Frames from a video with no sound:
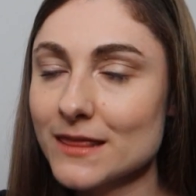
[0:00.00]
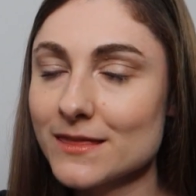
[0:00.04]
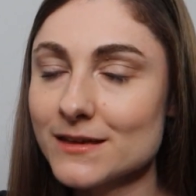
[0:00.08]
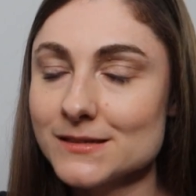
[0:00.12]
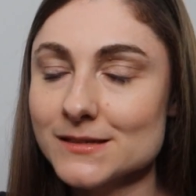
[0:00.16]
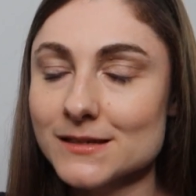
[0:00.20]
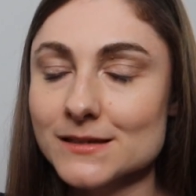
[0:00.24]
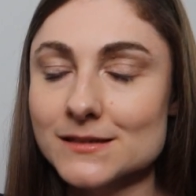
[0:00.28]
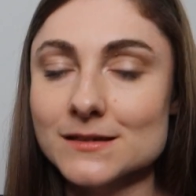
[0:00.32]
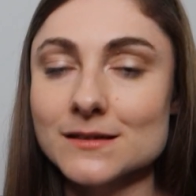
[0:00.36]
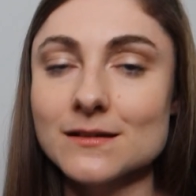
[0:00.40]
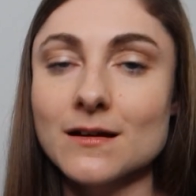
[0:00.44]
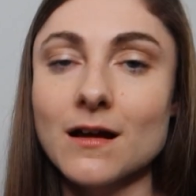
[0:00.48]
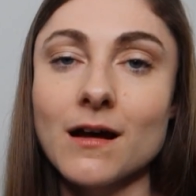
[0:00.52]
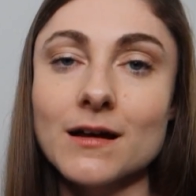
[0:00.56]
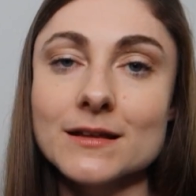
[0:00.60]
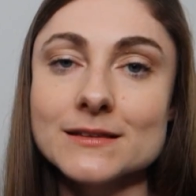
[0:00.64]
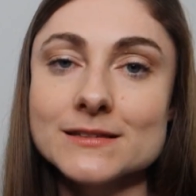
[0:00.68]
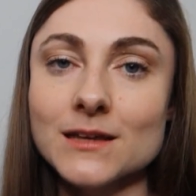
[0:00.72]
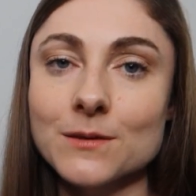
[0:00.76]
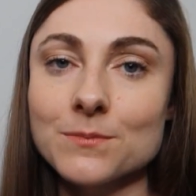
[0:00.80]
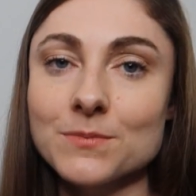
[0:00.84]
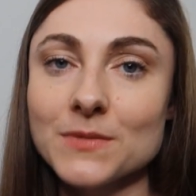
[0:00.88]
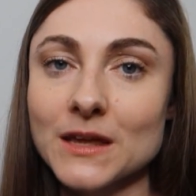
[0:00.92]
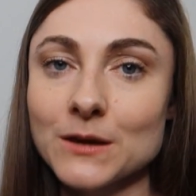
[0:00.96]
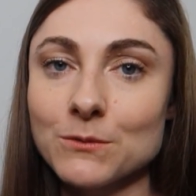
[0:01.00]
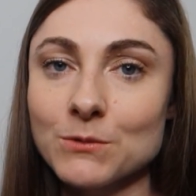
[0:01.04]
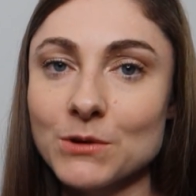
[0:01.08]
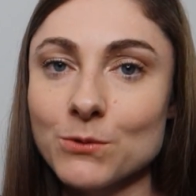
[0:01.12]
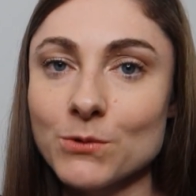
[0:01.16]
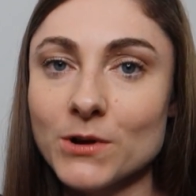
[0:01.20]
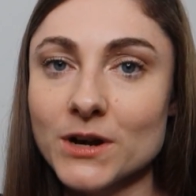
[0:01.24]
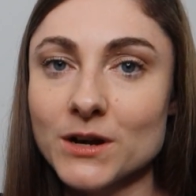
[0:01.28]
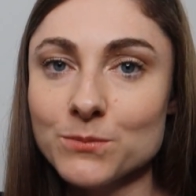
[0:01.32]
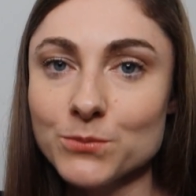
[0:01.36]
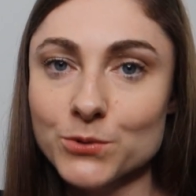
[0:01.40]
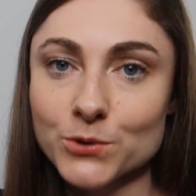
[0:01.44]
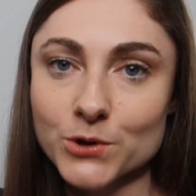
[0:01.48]
This is not something we
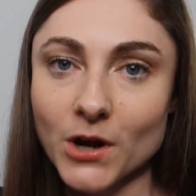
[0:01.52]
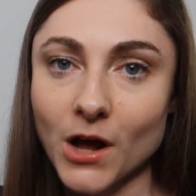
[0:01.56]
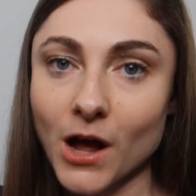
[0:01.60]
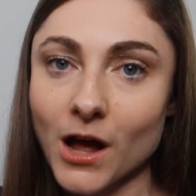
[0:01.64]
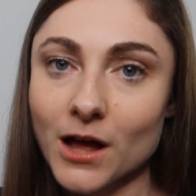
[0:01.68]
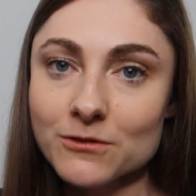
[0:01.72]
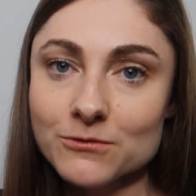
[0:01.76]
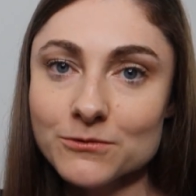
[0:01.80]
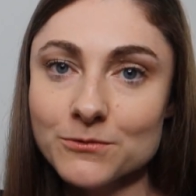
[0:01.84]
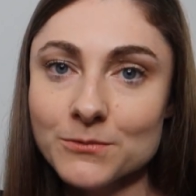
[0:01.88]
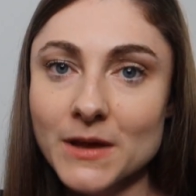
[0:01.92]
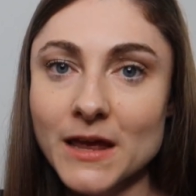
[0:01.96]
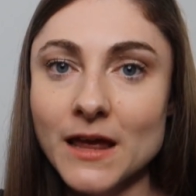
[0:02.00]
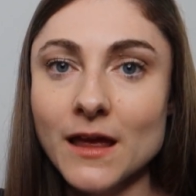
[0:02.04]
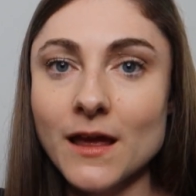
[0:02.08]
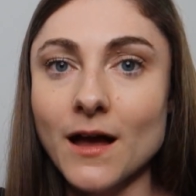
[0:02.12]
want to put off.